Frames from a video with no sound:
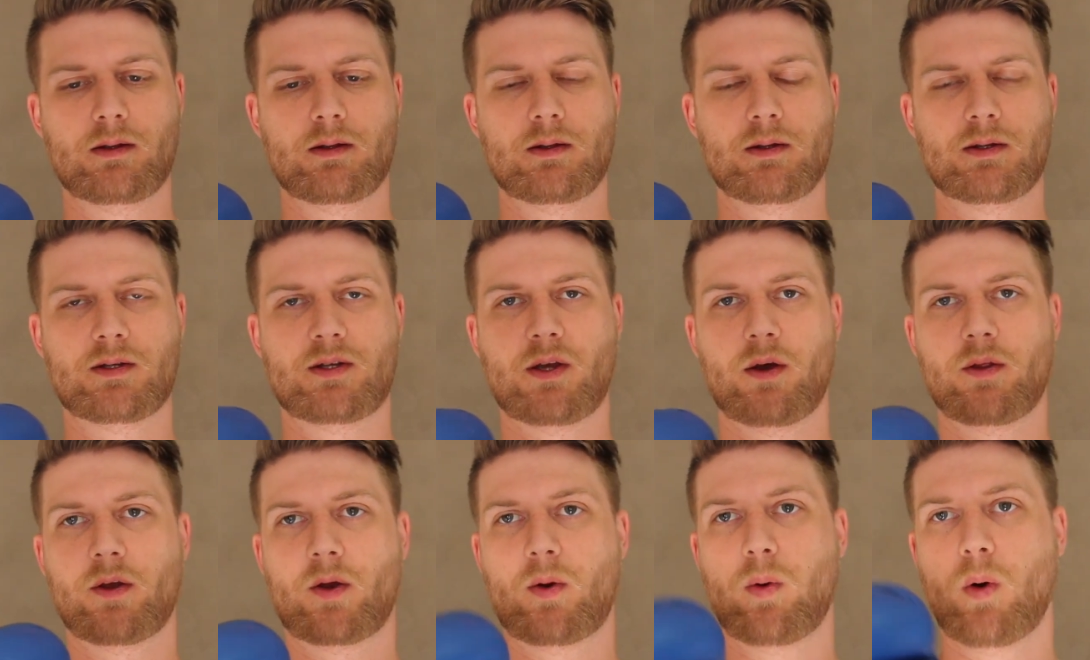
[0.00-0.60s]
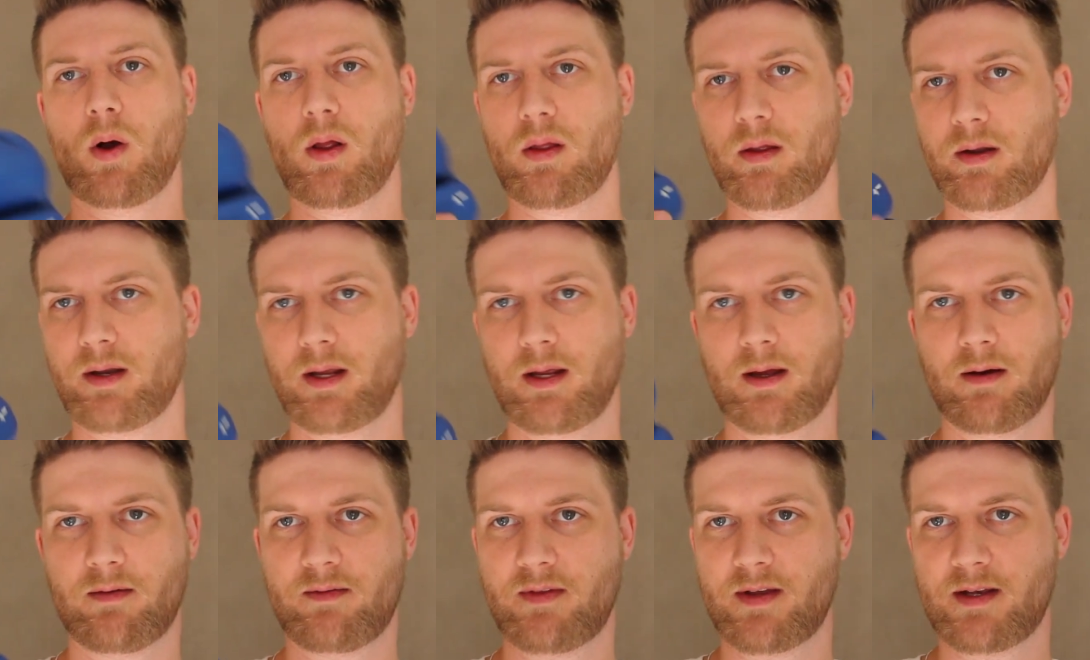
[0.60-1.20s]
So the
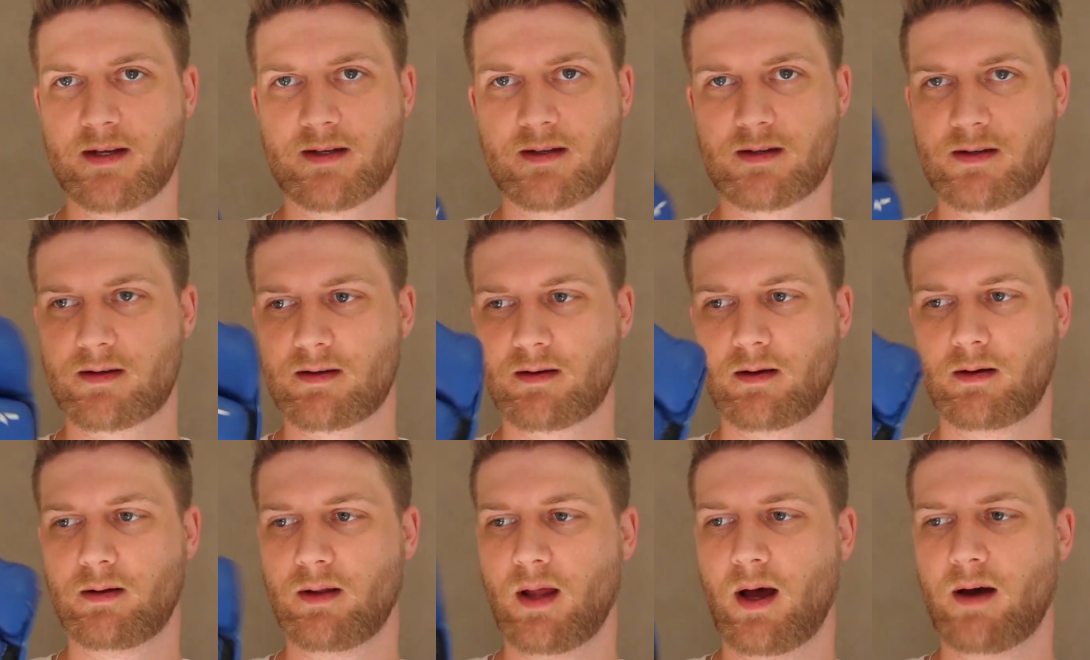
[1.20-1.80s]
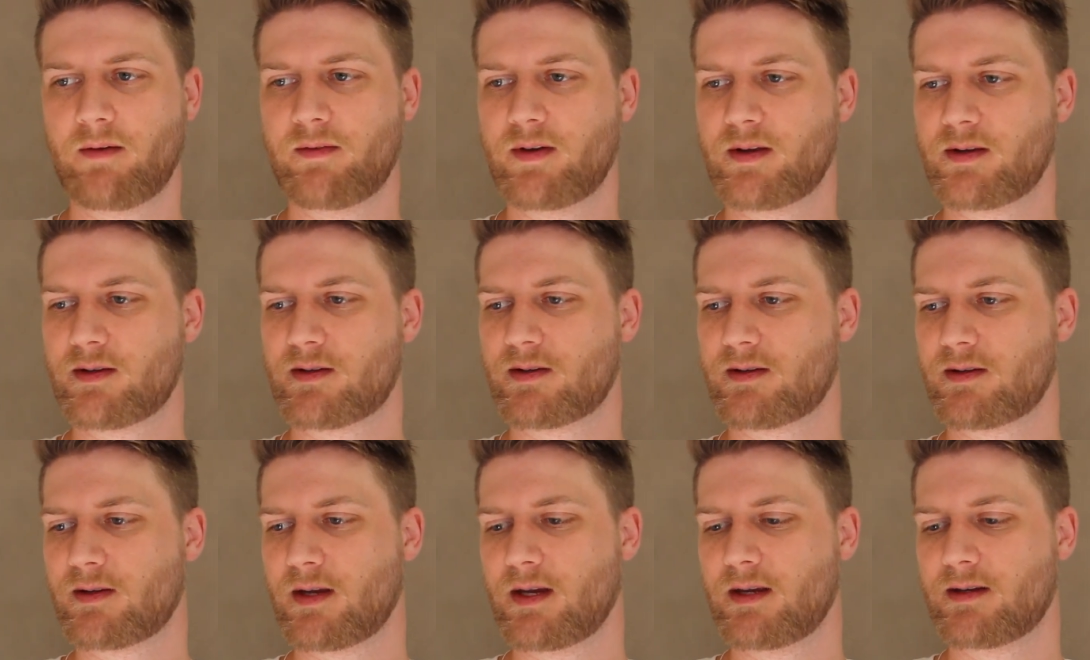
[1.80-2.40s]
quality of this glove
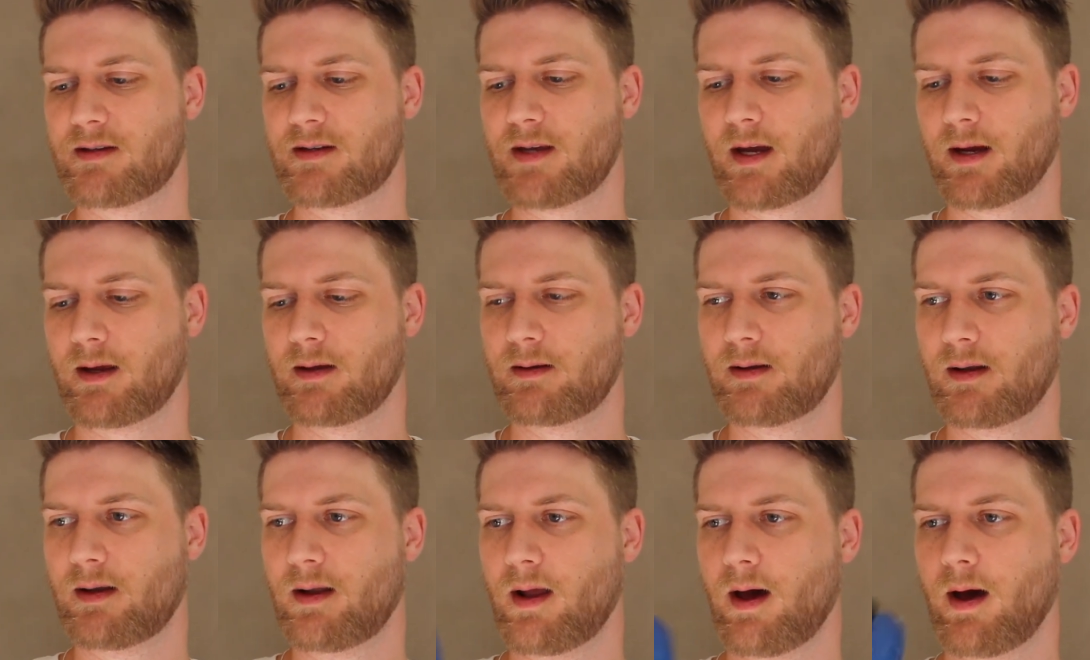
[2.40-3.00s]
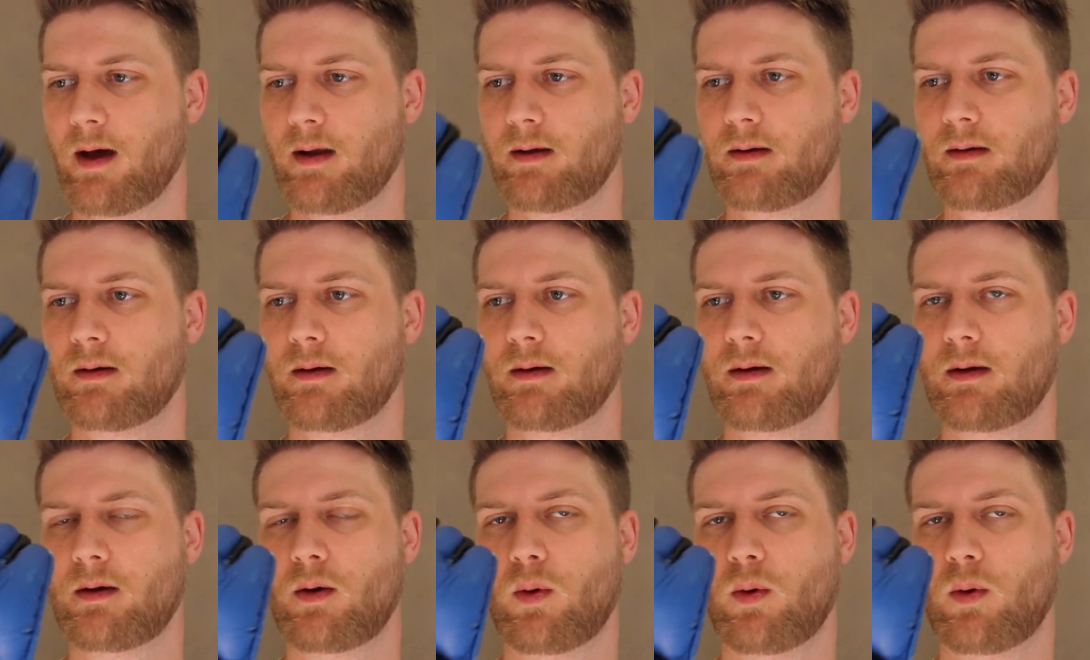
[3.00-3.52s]
is second to none.